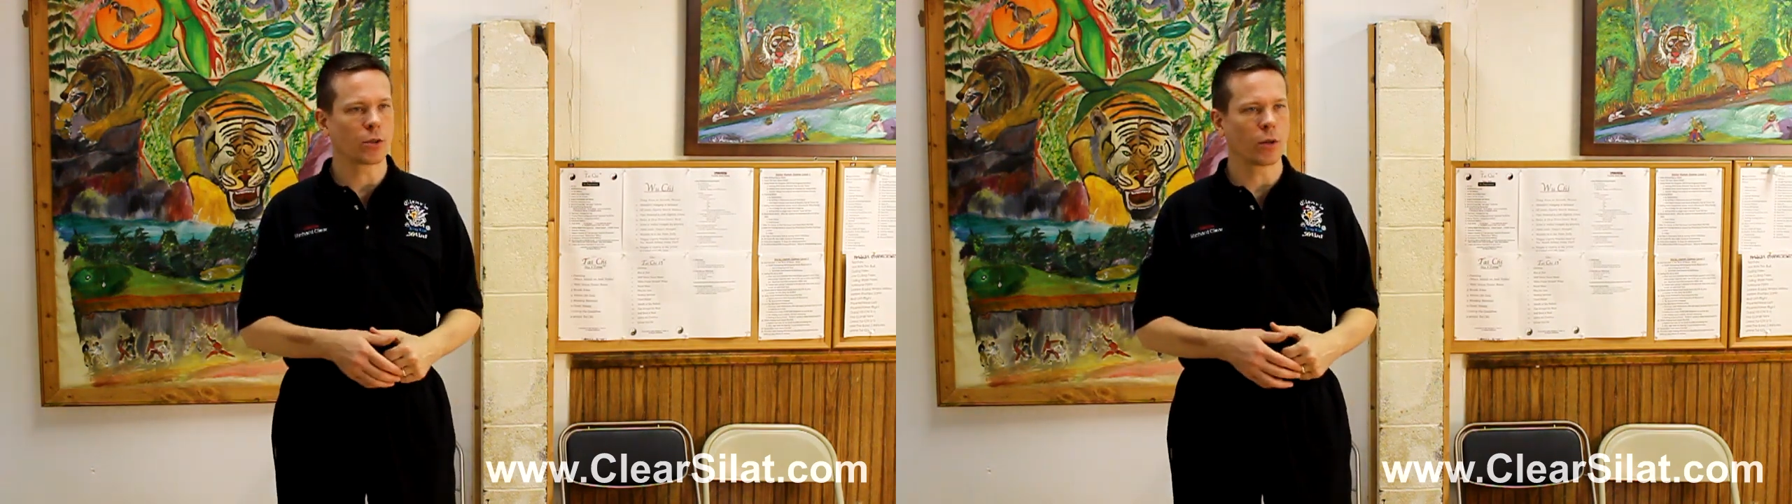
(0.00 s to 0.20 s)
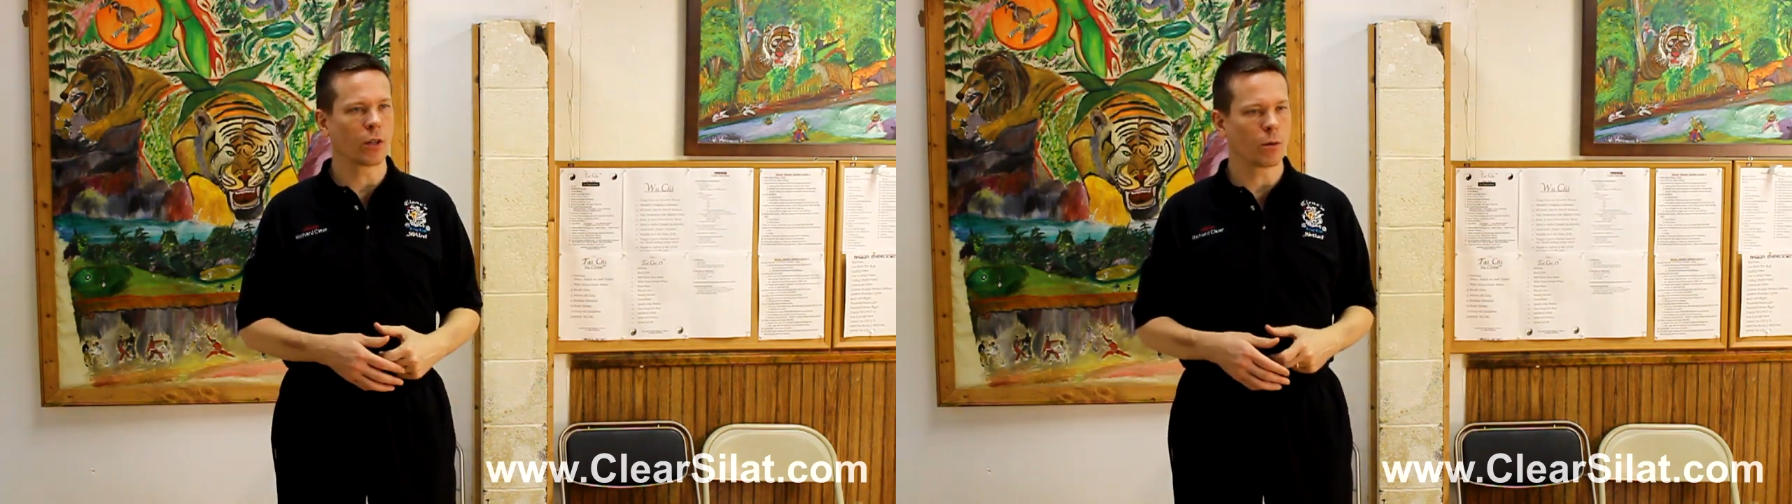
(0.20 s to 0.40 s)

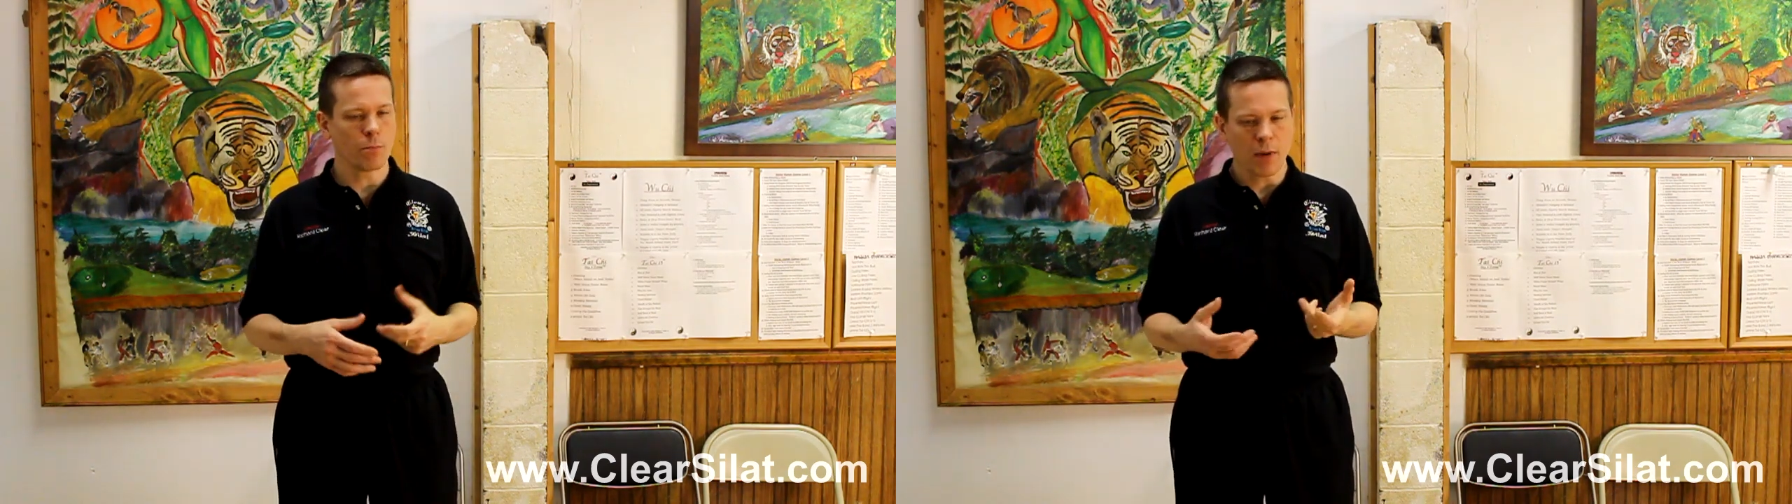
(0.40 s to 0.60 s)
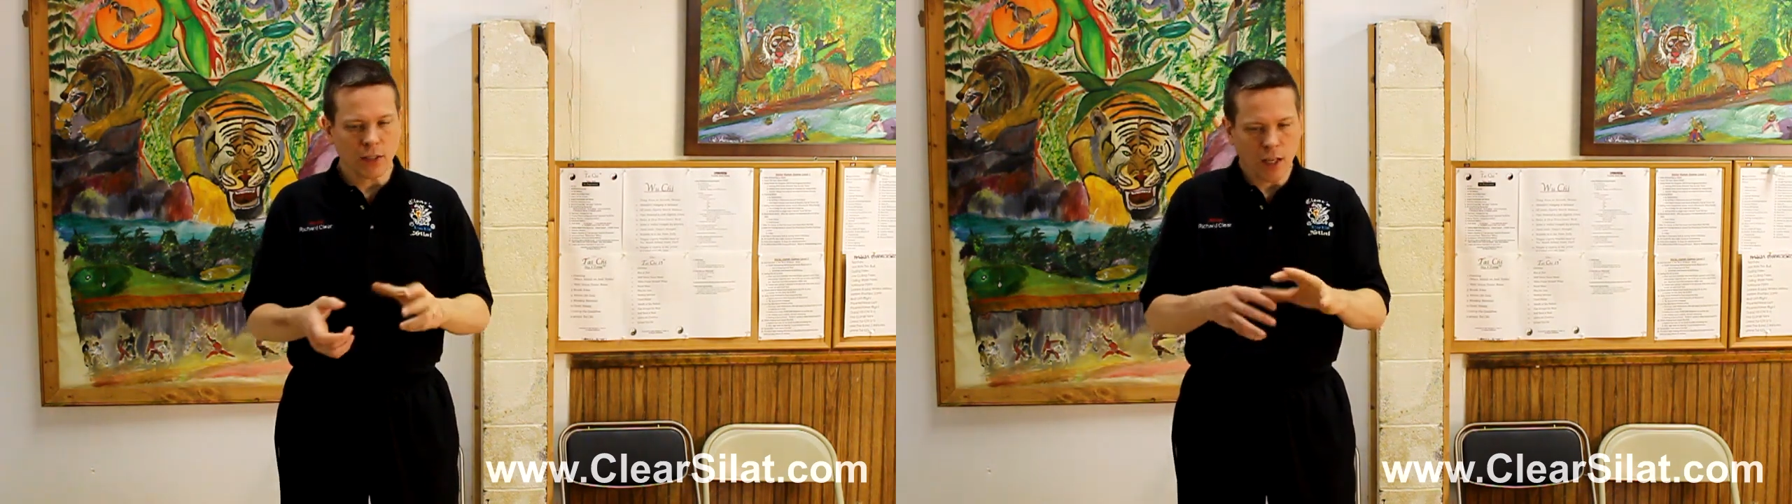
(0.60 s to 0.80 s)
or you're
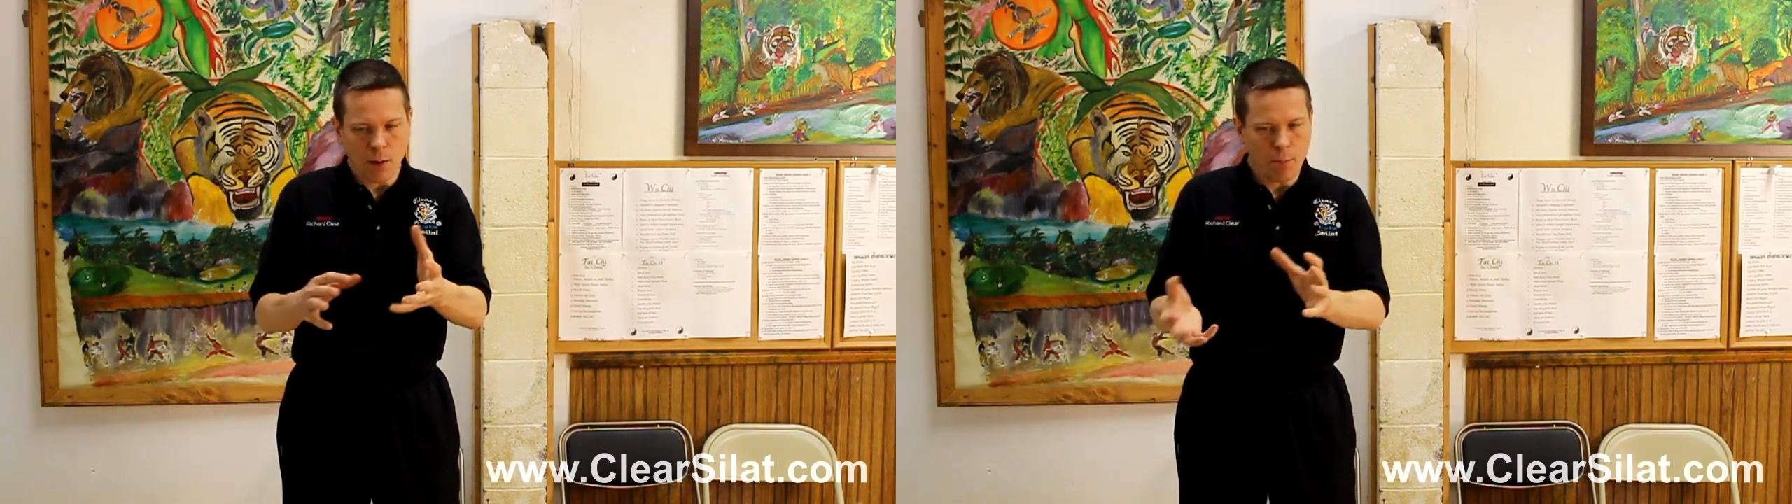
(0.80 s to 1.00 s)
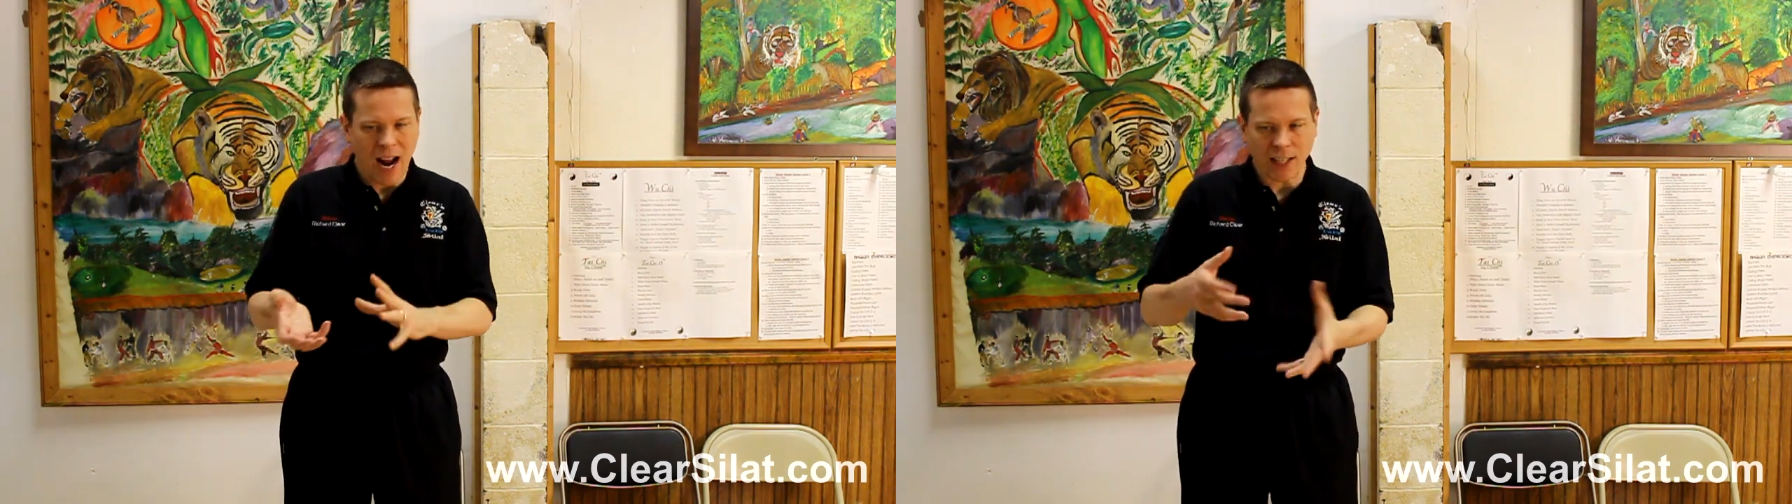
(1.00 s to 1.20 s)
mixing
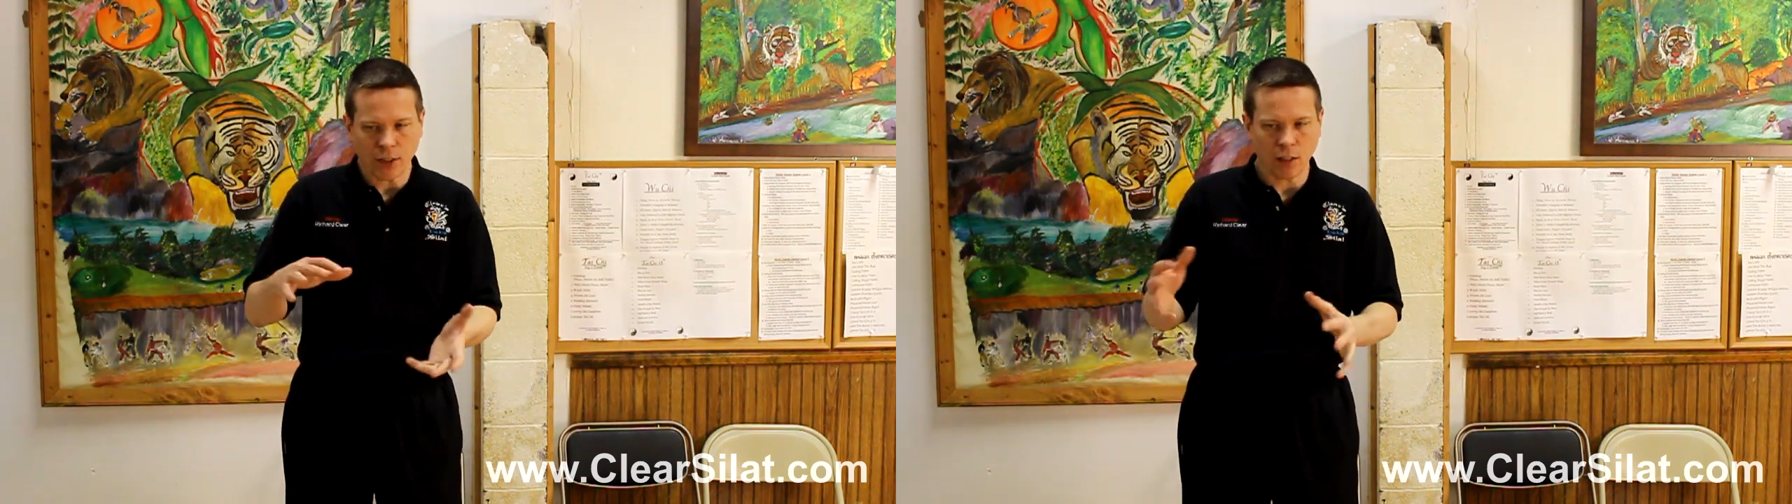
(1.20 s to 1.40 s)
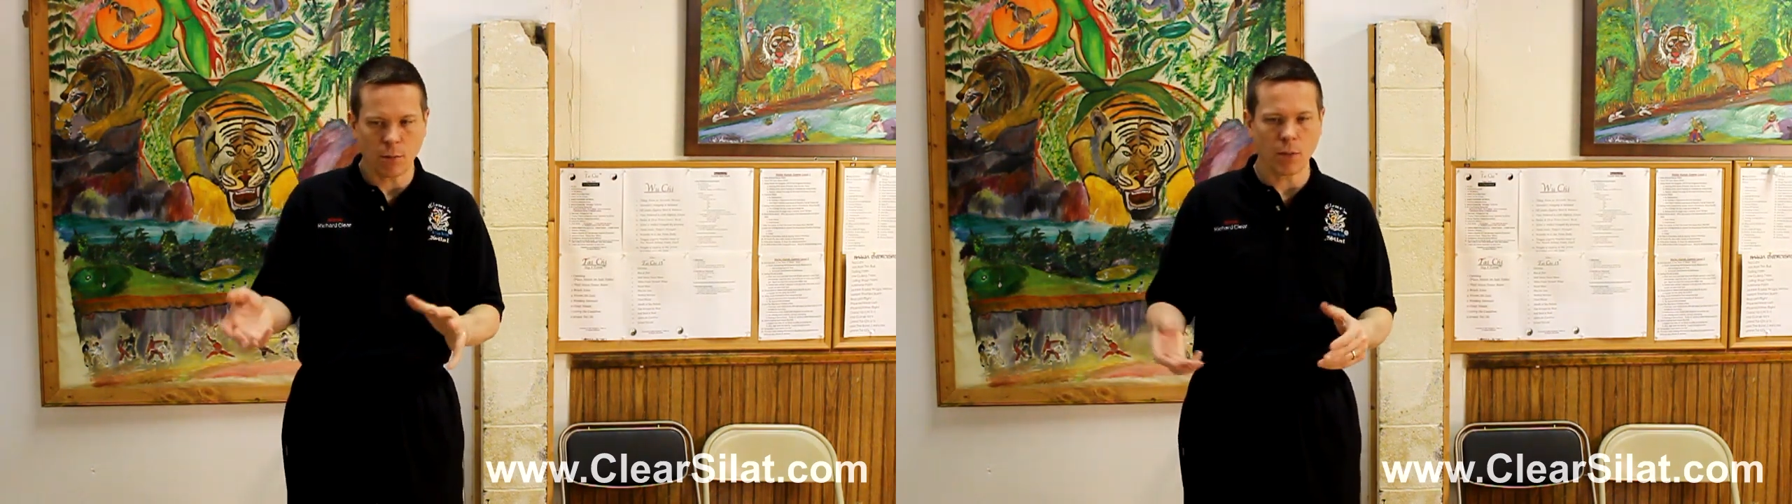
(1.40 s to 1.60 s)
and
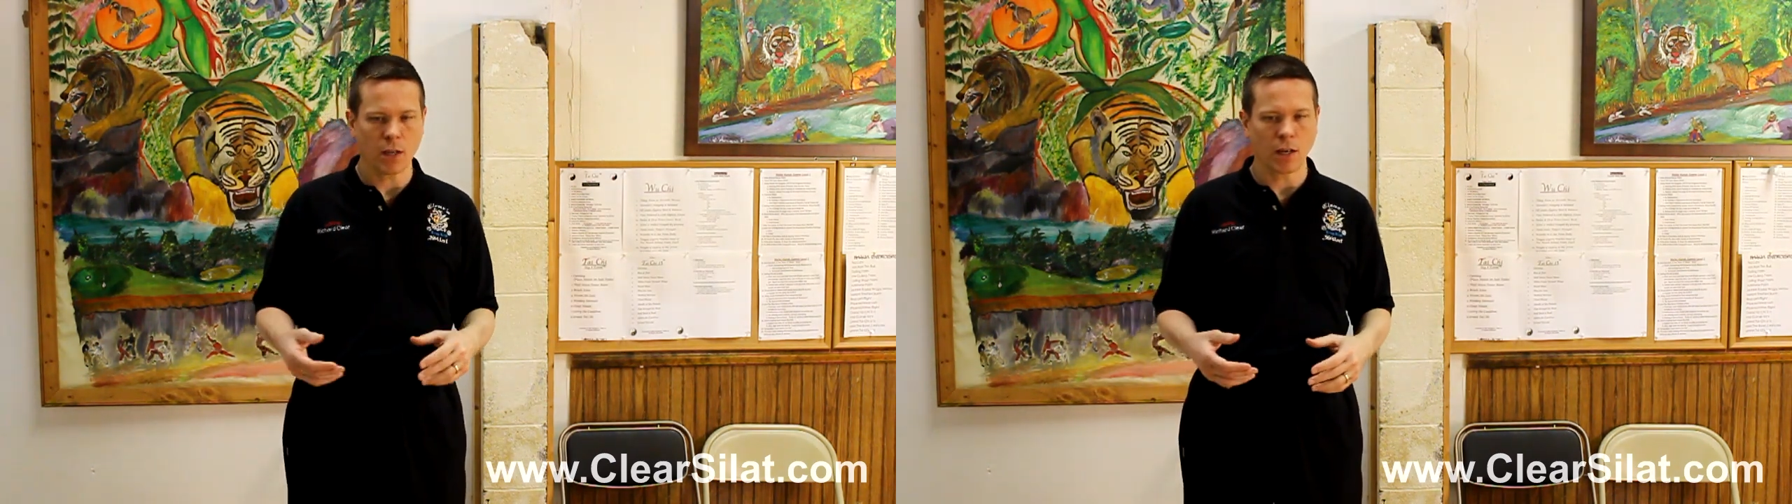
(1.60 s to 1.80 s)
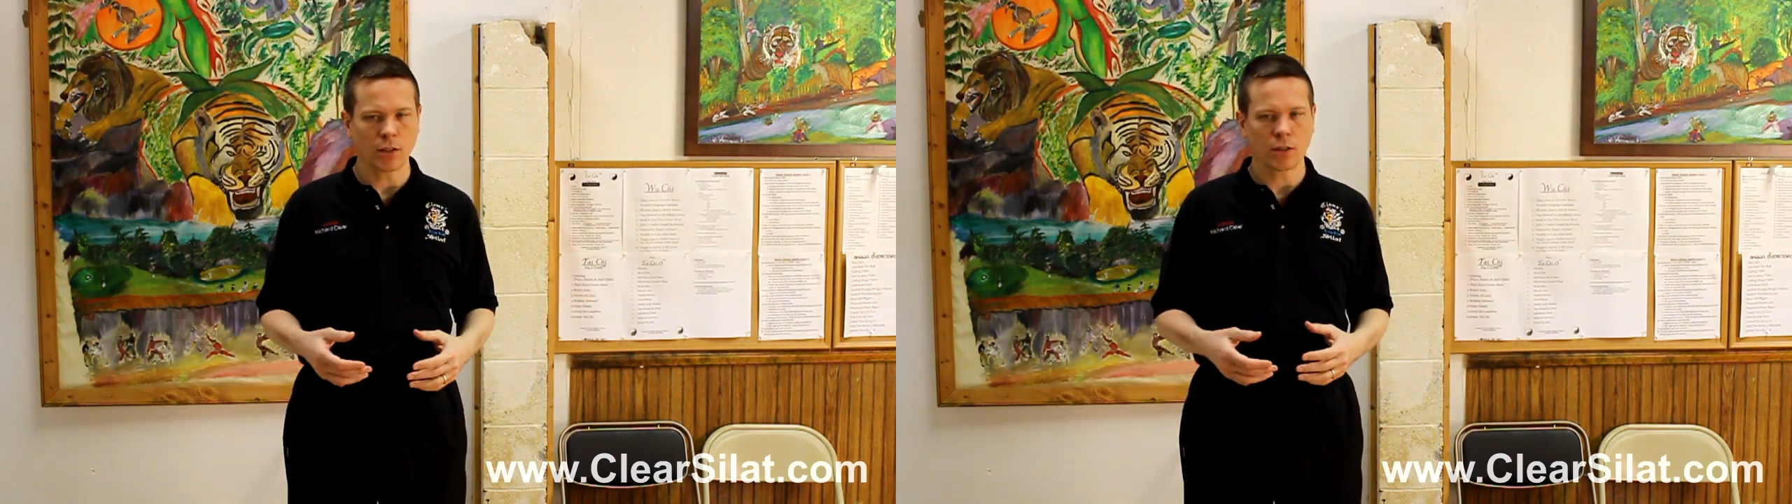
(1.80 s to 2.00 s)
matching them
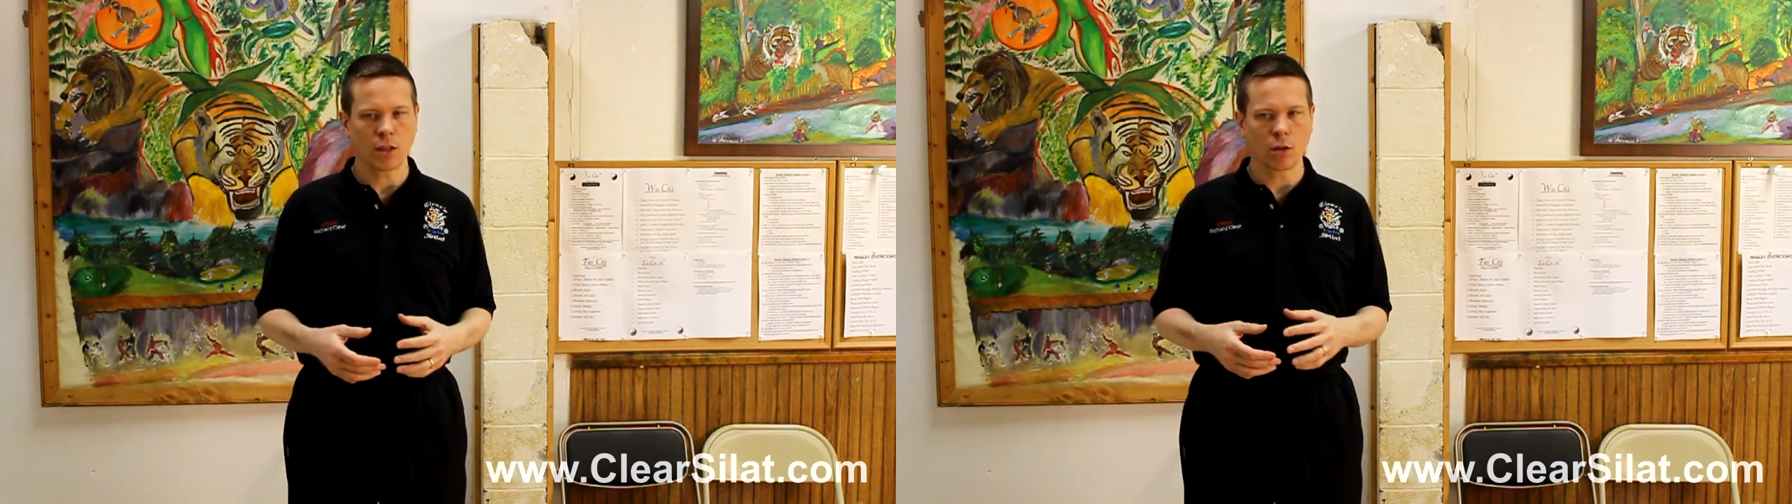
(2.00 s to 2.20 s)
because